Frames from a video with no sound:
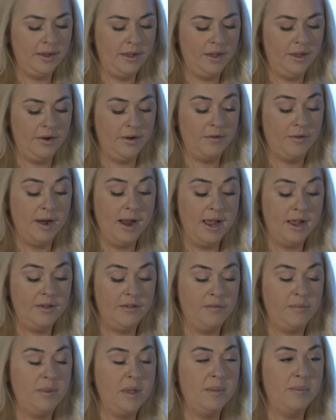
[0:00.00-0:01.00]
an array
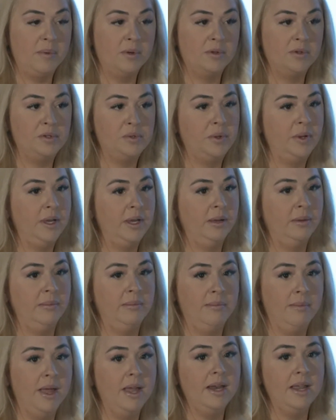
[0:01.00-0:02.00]
of people doing
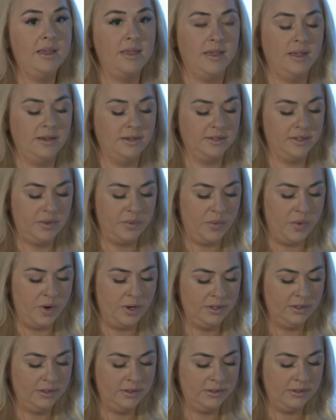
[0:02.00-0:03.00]
many things at
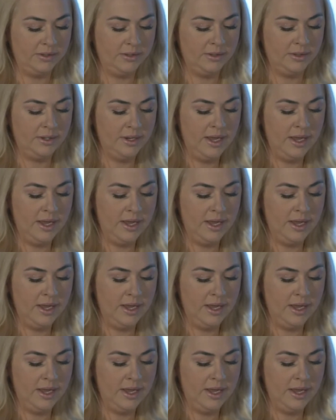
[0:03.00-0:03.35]
once,